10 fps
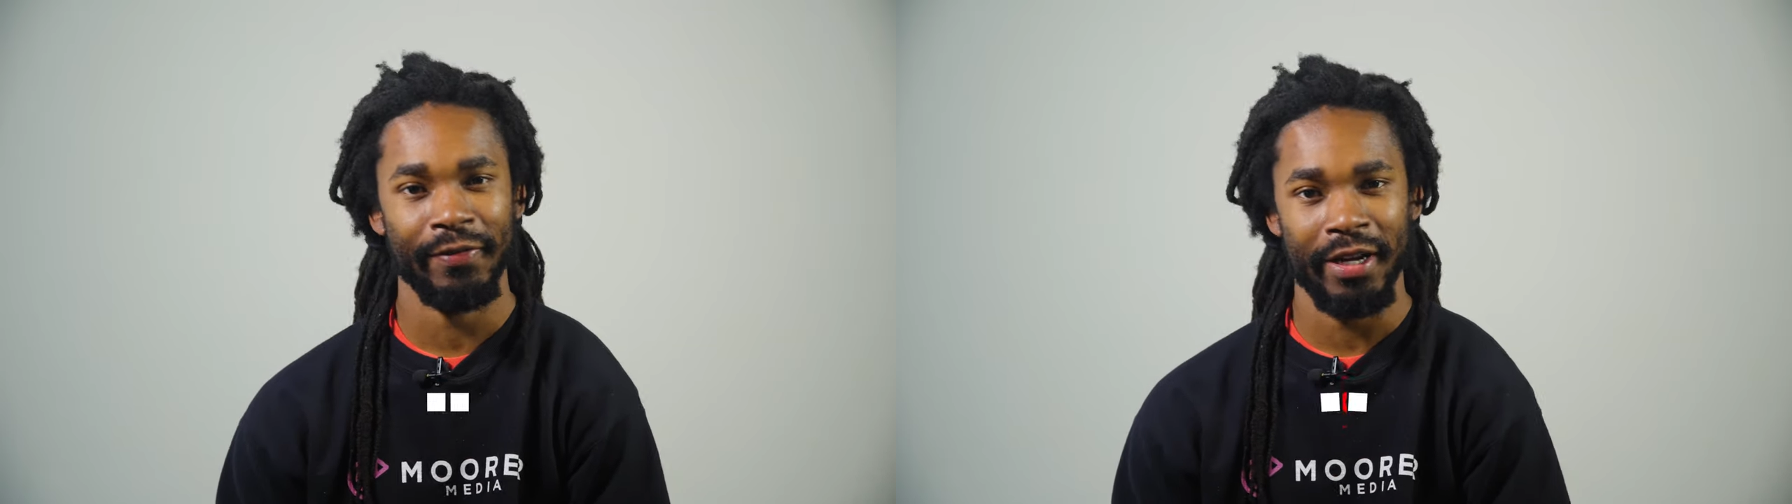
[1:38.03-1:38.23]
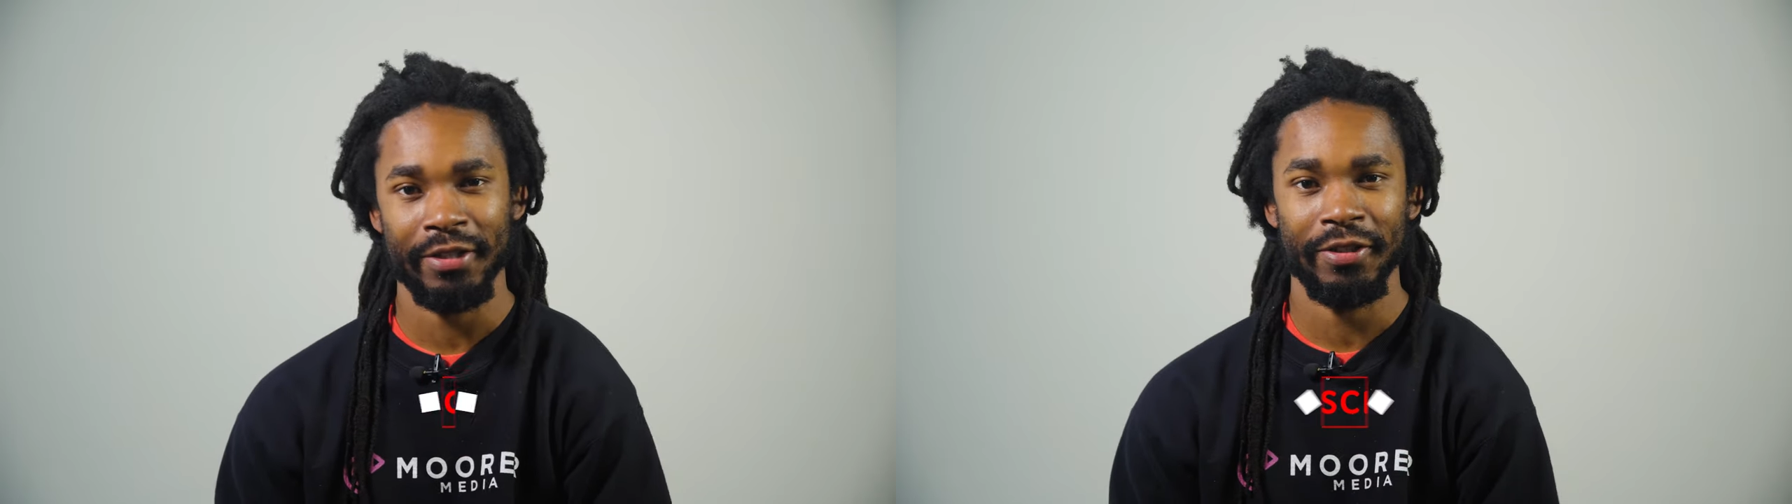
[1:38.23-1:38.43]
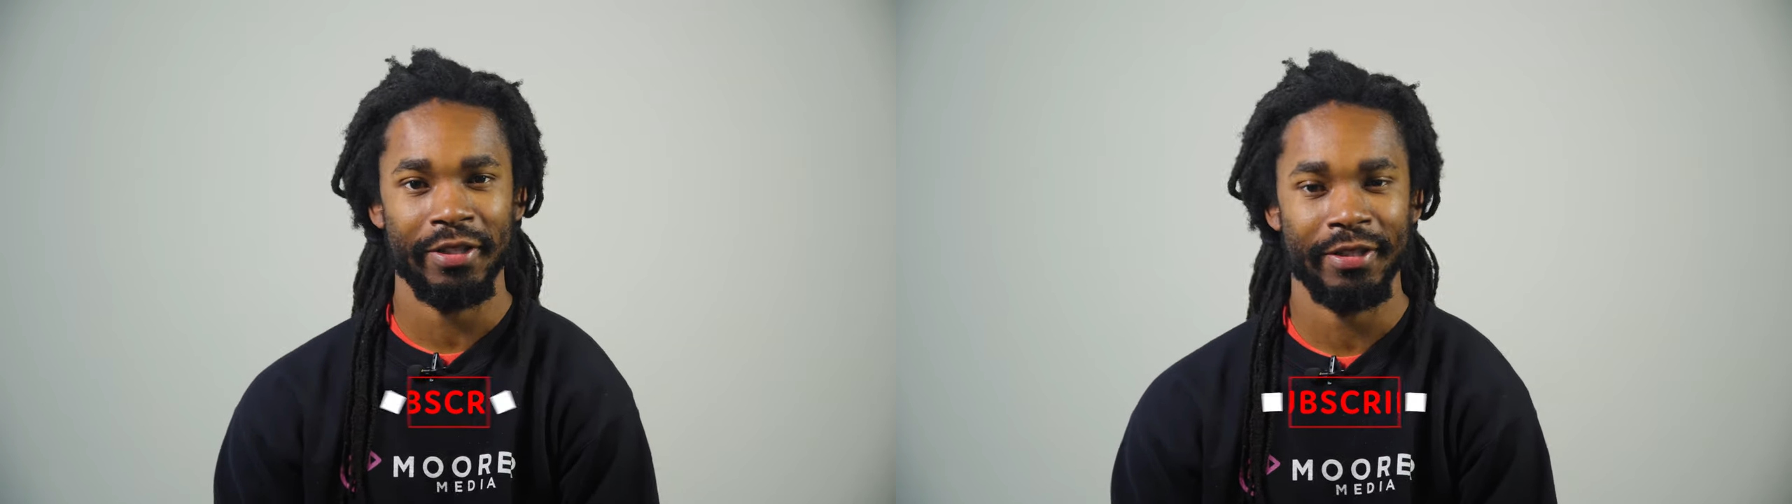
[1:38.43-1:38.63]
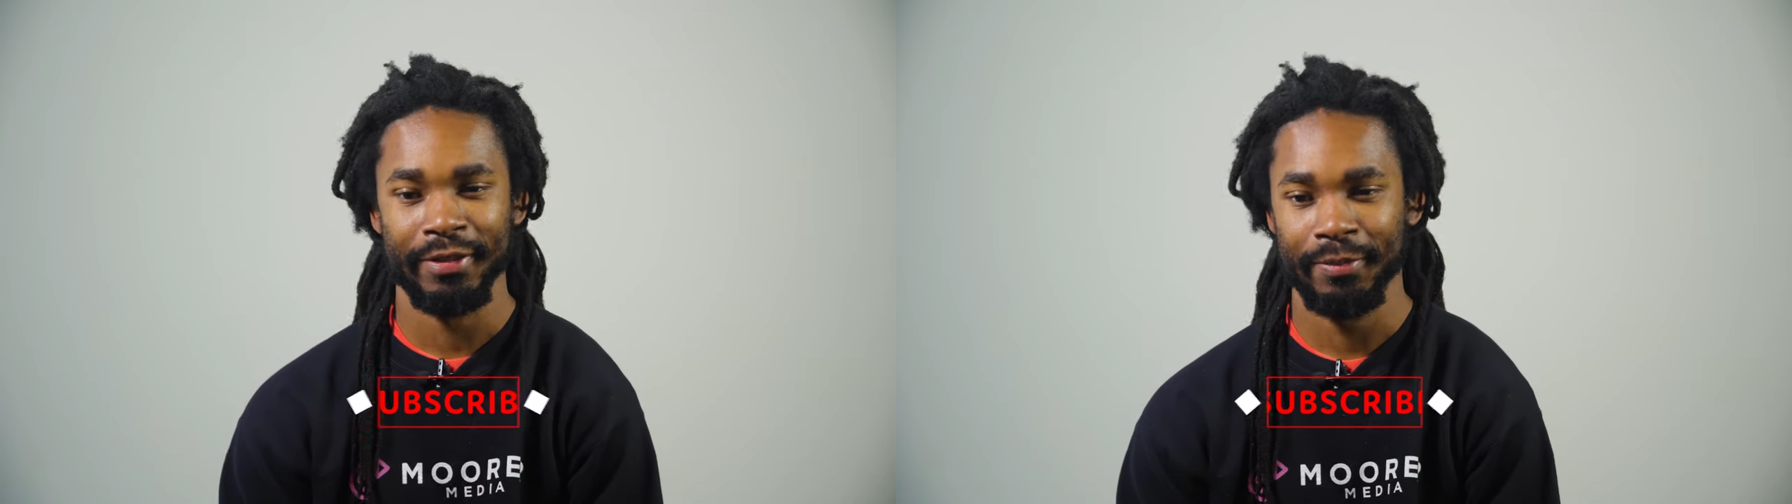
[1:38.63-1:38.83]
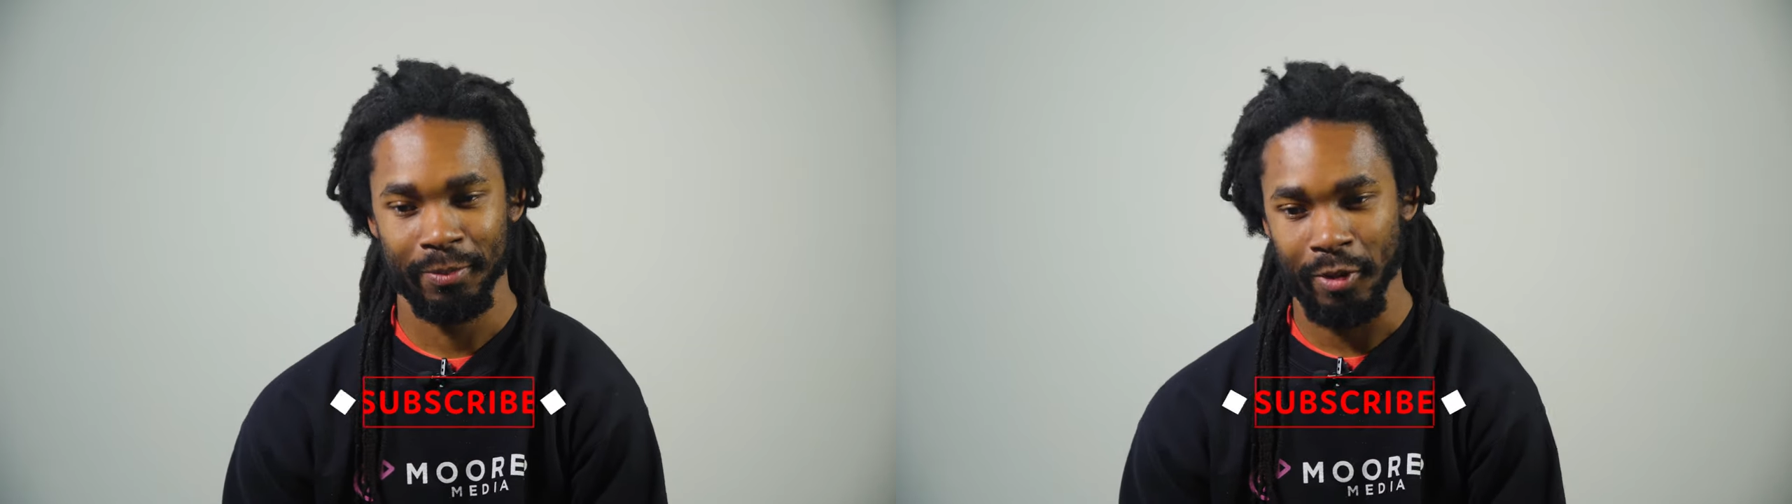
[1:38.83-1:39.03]
I've gotten used to
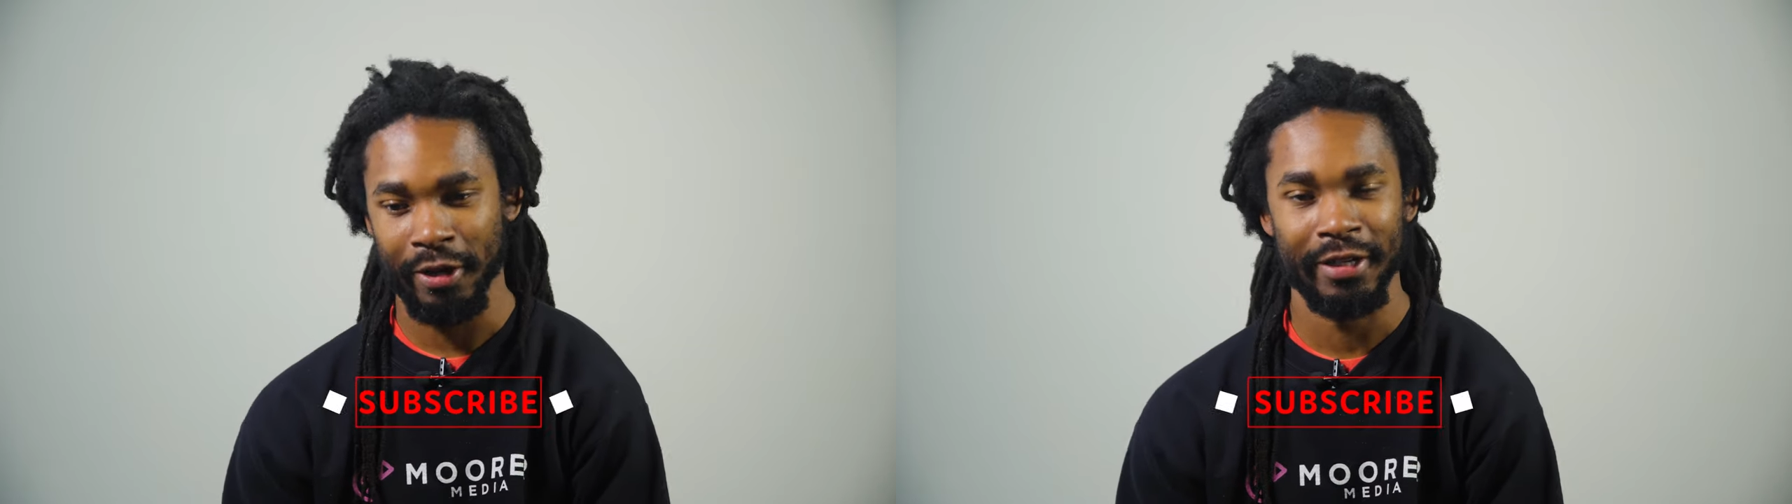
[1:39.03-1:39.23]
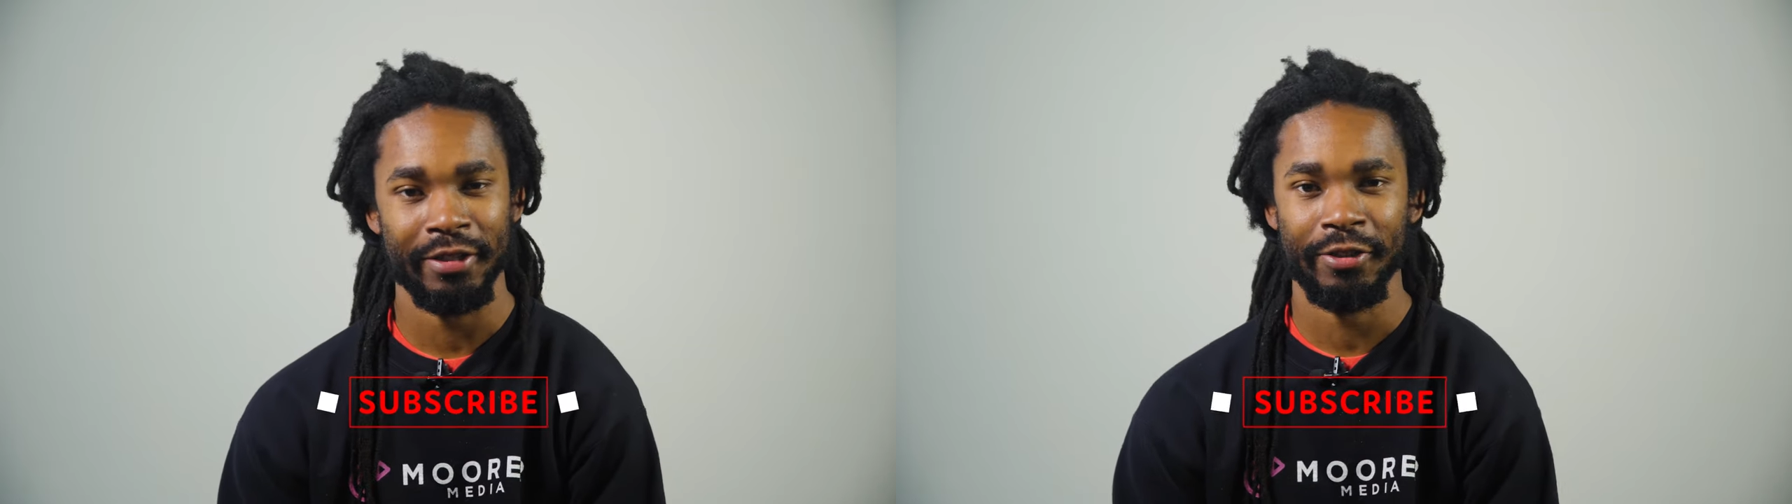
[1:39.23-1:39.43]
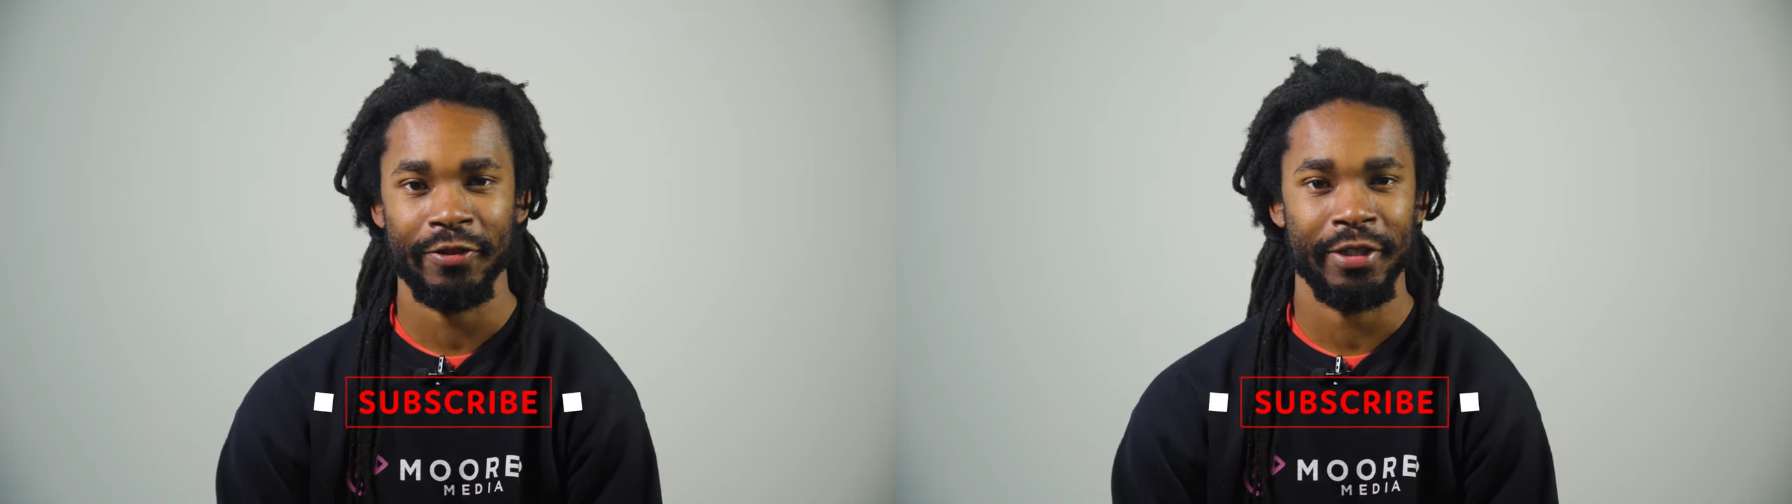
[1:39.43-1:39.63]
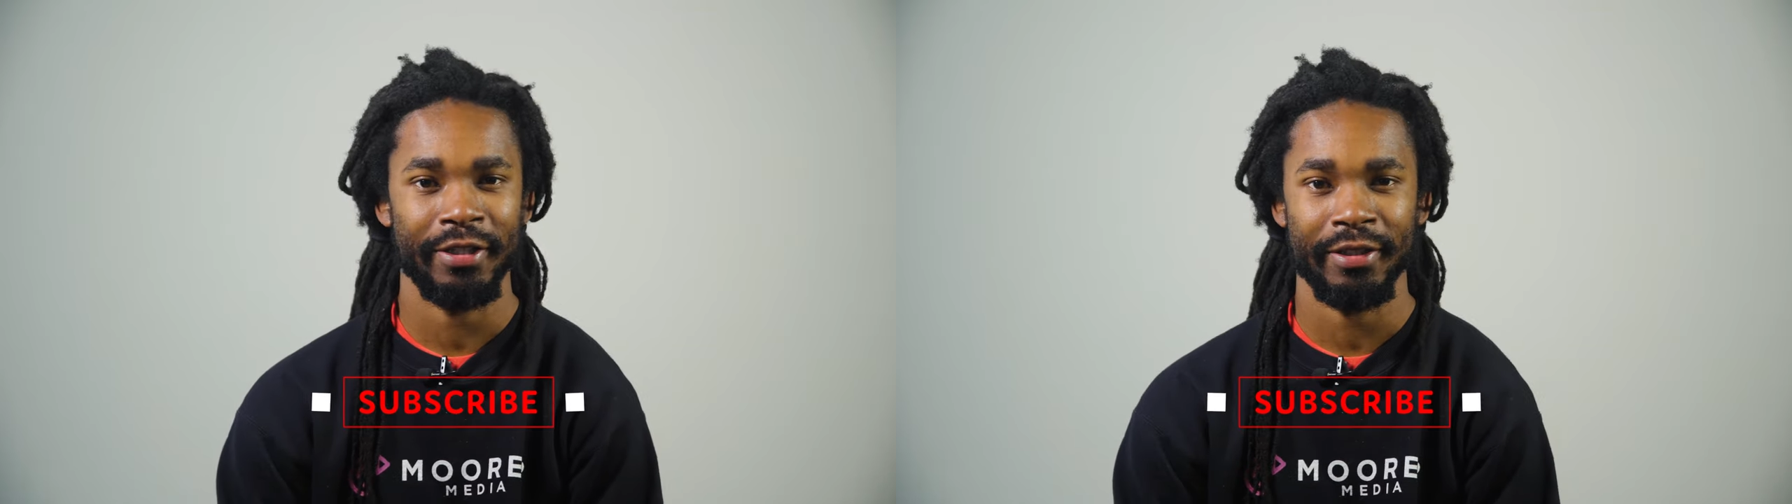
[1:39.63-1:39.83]
just walking down the street